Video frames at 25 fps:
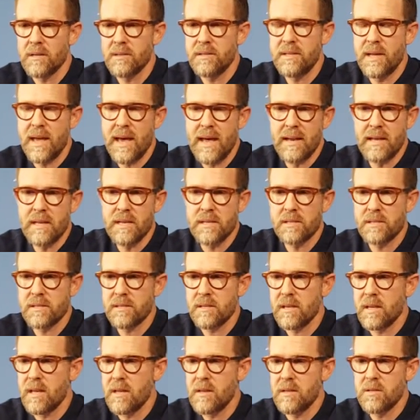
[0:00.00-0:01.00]
Dennis,
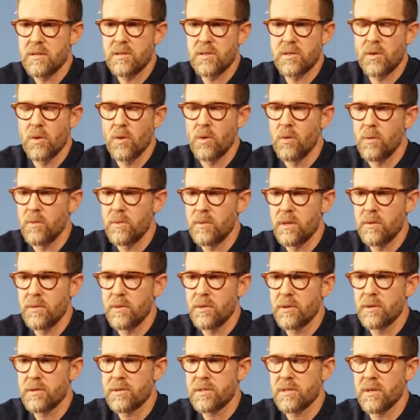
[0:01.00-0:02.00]
and so there's